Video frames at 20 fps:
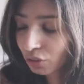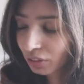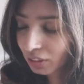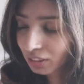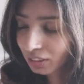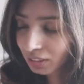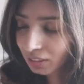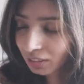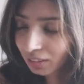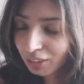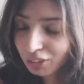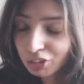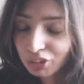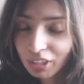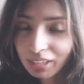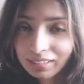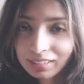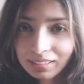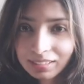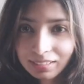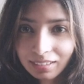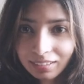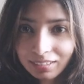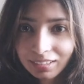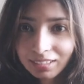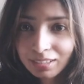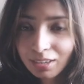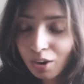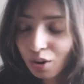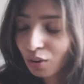research and
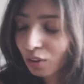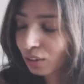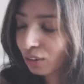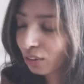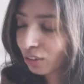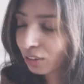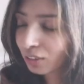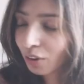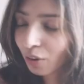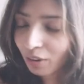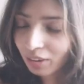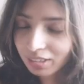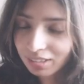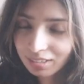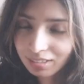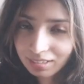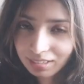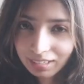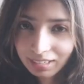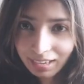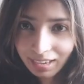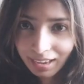study a lot.